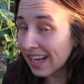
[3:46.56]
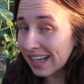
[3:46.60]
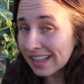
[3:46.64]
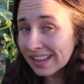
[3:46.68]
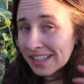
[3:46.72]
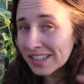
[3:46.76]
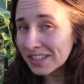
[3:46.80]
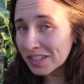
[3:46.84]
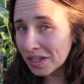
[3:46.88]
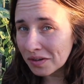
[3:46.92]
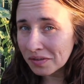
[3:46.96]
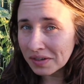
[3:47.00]

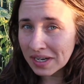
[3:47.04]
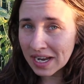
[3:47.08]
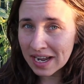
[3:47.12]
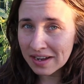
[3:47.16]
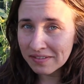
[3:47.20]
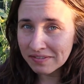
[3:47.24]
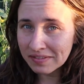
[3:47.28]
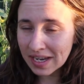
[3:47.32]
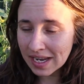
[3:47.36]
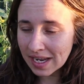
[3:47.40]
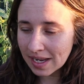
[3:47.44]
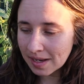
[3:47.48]
likely don't
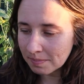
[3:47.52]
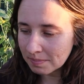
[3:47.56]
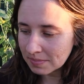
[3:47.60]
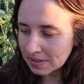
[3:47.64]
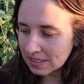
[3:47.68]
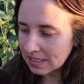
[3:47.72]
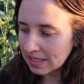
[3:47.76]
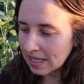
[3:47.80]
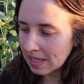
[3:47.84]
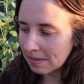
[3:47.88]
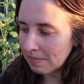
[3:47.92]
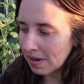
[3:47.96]
have
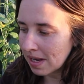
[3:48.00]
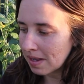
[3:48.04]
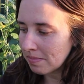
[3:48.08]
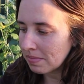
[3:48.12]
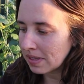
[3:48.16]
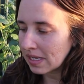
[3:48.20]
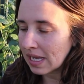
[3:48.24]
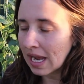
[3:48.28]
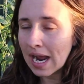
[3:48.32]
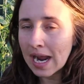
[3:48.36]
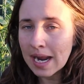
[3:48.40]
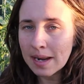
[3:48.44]
names. They
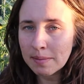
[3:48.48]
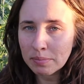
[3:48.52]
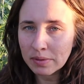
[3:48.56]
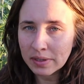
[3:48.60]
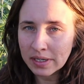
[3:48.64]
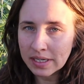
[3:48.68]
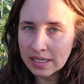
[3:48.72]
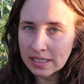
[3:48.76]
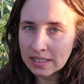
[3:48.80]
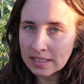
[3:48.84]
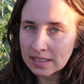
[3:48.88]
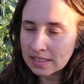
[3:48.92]
might be
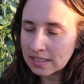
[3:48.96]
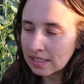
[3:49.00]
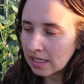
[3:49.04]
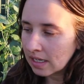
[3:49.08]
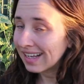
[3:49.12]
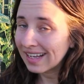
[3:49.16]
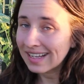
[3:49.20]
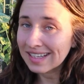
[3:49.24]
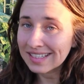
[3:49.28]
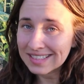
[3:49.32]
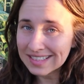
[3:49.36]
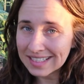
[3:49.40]
hybrids.
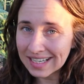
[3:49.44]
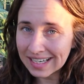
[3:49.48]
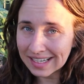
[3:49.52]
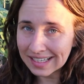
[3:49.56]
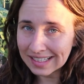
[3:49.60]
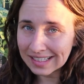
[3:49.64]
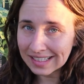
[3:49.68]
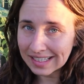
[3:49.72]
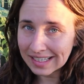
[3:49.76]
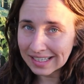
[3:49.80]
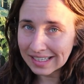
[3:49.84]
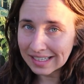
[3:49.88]
And
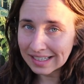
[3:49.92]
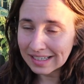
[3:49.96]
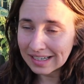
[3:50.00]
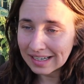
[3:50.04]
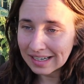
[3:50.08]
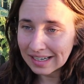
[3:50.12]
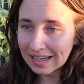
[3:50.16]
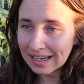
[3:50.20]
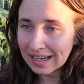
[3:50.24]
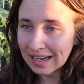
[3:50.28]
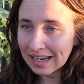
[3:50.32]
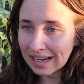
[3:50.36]
secondly,
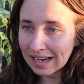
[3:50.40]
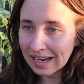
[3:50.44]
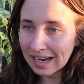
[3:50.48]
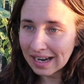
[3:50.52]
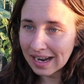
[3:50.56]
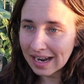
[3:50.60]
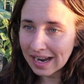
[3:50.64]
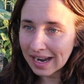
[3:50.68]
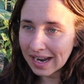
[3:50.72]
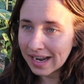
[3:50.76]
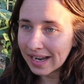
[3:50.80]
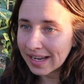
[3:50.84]

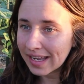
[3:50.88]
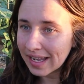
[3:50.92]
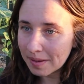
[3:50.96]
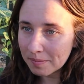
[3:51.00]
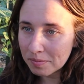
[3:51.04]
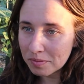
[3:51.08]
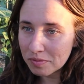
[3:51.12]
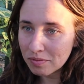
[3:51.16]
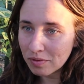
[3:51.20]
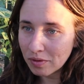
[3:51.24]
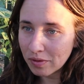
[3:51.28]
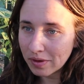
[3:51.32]
I
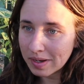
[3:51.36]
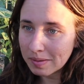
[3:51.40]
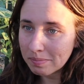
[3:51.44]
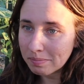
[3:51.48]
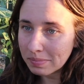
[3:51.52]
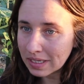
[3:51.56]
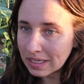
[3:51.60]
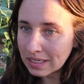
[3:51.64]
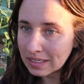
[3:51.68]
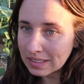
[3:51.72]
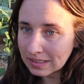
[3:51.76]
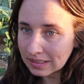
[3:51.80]
kept
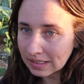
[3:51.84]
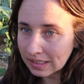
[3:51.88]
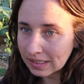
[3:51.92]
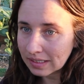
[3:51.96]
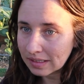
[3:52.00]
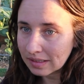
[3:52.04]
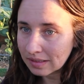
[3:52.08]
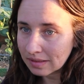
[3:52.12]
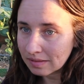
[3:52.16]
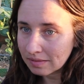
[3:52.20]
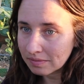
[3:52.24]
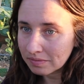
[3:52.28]
throwing beans
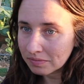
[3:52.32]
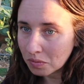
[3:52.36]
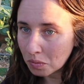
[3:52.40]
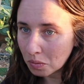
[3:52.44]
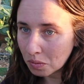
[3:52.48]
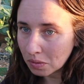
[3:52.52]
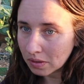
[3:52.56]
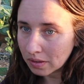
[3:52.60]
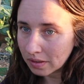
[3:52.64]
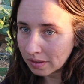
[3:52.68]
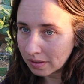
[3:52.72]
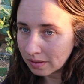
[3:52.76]
in
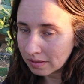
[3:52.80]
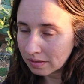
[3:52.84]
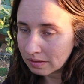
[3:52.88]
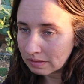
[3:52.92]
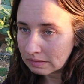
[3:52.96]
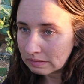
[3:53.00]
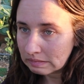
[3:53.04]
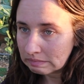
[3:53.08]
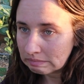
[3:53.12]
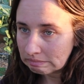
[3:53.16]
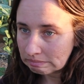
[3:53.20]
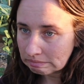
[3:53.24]
for
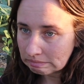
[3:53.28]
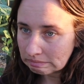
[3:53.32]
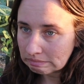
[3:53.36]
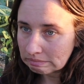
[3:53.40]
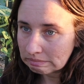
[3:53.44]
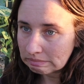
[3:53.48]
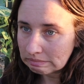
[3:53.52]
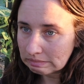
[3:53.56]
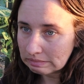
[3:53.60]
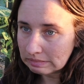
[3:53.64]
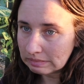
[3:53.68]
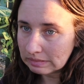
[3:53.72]

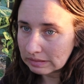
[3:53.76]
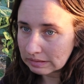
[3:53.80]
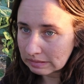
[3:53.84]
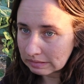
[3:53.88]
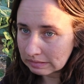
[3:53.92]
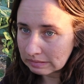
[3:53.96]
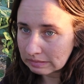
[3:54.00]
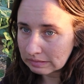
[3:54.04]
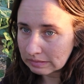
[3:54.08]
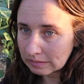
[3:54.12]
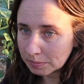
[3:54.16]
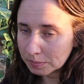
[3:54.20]

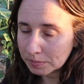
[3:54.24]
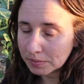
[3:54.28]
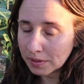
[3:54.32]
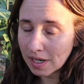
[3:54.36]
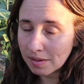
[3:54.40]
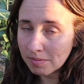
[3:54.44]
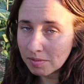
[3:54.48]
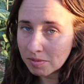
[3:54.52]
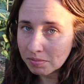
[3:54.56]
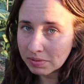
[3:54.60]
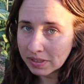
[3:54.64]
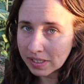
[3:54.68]

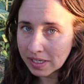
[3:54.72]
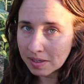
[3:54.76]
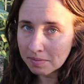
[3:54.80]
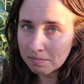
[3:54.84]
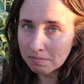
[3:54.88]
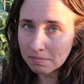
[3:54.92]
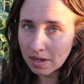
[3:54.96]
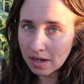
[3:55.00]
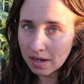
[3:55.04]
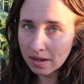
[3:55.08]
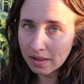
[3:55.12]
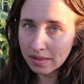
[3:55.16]
probably
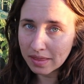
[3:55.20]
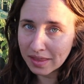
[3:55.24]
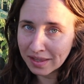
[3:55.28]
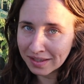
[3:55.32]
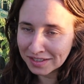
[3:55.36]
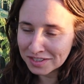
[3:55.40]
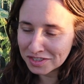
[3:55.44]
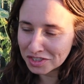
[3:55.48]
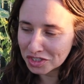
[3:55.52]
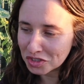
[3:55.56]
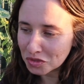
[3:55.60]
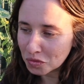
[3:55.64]
a
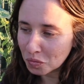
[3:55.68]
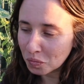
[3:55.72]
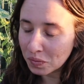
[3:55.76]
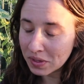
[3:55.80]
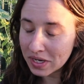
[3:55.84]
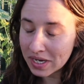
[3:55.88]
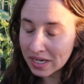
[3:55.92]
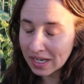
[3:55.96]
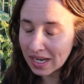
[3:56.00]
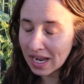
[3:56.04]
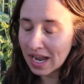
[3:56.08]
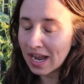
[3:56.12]
month, just
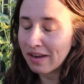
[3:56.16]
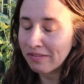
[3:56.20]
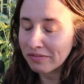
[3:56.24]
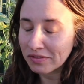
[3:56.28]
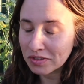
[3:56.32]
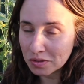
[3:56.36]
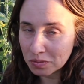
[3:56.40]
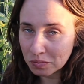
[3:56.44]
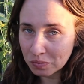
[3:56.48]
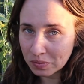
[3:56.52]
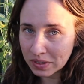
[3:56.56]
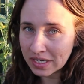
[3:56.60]
week
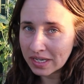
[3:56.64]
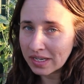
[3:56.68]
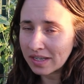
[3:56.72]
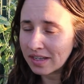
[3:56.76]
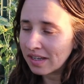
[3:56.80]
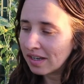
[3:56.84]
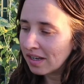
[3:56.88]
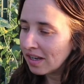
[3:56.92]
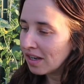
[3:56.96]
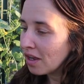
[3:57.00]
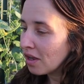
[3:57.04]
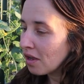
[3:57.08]
after
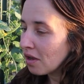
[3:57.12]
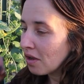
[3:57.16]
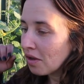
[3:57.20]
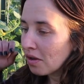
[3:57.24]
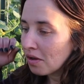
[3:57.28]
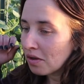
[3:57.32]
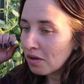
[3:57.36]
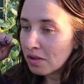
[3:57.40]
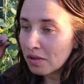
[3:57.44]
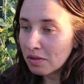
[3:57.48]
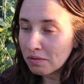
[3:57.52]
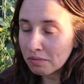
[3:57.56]
week,
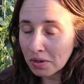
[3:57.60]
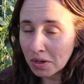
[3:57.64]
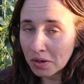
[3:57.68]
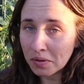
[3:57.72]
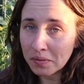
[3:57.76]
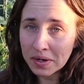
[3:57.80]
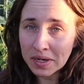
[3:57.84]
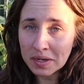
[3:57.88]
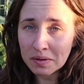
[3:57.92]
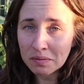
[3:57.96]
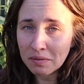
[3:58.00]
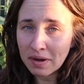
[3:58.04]

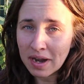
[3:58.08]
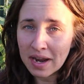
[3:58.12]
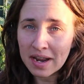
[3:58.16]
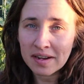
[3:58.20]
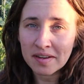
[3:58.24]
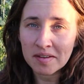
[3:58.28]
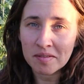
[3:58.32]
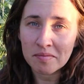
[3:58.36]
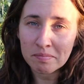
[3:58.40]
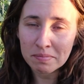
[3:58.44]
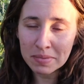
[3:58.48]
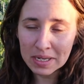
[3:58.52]
throwing
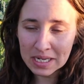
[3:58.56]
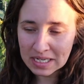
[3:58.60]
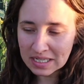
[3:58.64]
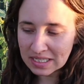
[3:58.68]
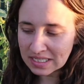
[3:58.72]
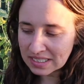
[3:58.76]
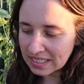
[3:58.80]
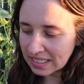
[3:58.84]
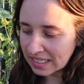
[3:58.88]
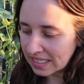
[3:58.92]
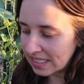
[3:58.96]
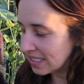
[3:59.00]
random
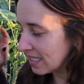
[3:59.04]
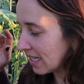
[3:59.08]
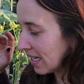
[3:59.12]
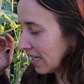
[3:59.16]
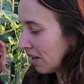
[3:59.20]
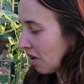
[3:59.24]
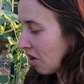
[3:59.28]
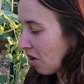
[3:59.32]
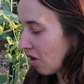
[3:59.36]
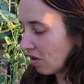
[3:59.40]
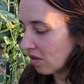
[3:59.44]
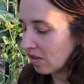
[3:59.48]
bean seeds
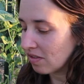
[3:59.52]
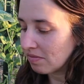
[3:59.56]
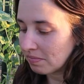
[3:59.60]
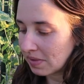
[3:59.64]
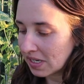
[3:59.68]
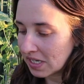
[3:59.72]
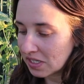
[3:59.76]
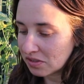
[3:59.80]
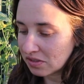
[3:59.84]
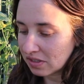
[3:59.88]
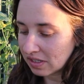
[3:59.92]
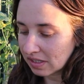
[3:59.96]
in all of
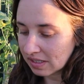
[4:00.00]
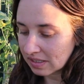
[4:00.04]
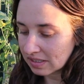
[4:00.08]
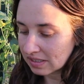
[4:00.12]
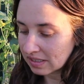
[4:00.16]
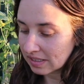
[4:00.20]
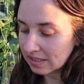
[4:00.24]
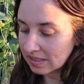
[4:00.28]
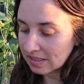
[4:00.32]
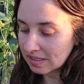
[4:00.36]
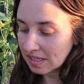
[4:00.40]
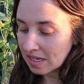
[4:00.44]
my
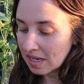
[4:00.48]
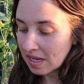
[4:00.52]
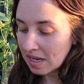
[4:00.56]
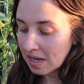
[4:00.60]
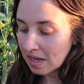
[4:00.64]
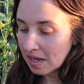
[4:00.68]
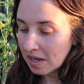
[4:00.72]
trellises